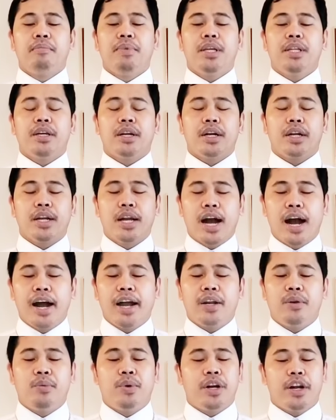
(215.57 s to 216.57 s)
be their
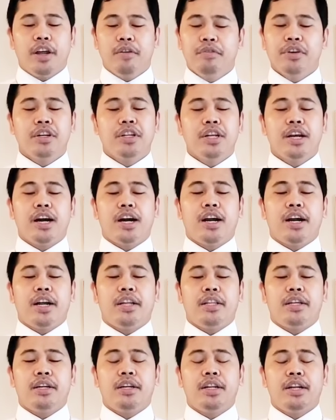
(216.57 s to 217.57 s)
guide wherever they are,
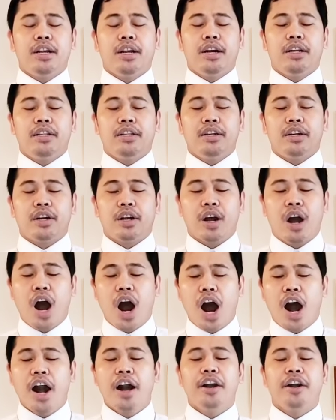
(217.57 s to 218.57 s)
either they are in their
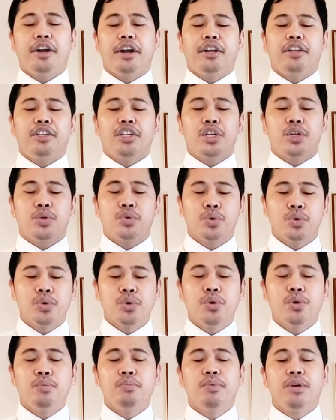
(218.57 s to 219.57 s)
car, in their
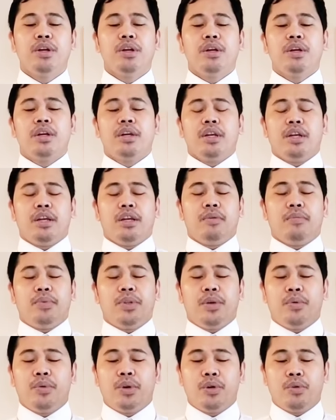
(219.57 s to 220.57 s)
room, if
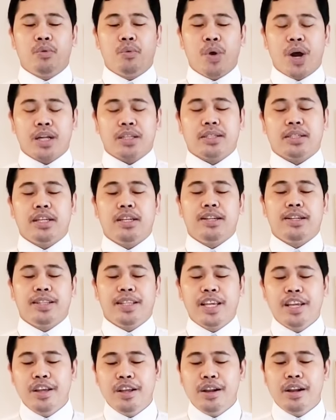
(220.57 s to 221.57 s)
they will watch in
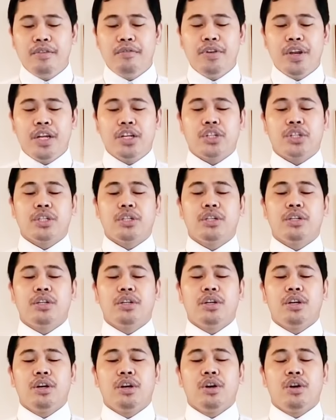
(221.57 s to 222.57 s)
television,
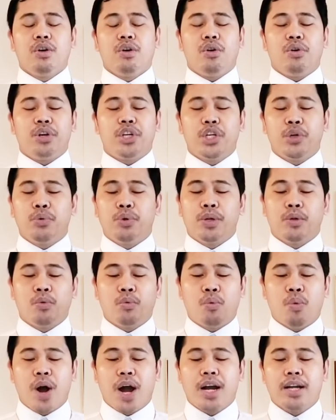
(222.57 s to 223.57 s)
or they will
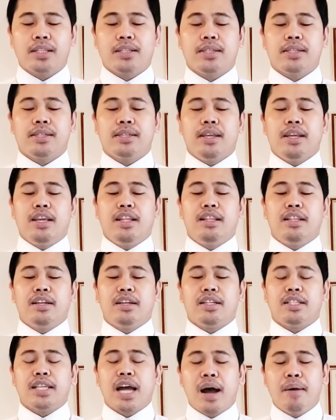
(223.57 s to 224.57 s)
watch in
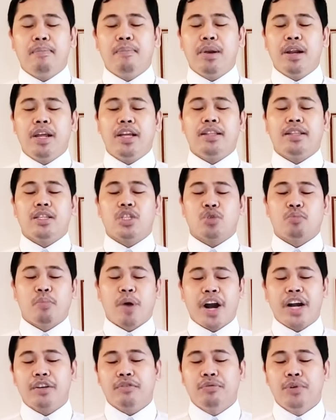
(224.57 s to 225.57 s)
their tablet,
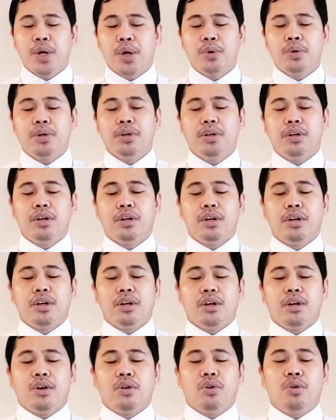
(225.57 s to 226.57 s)
smartphone,
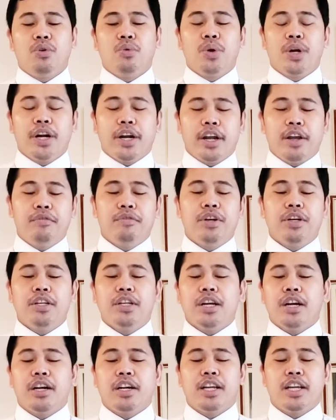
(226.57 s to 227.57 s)
or wherever they
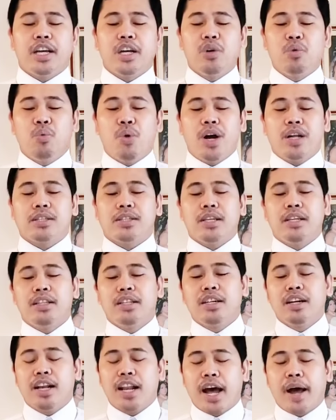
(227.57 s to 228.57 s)
are, they can watch in
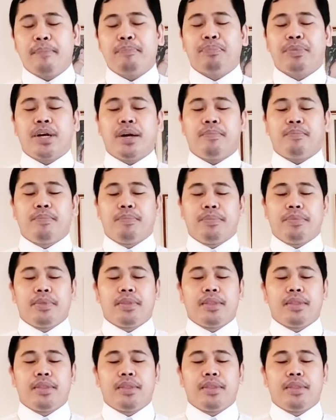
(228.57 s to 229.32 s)
their laptop.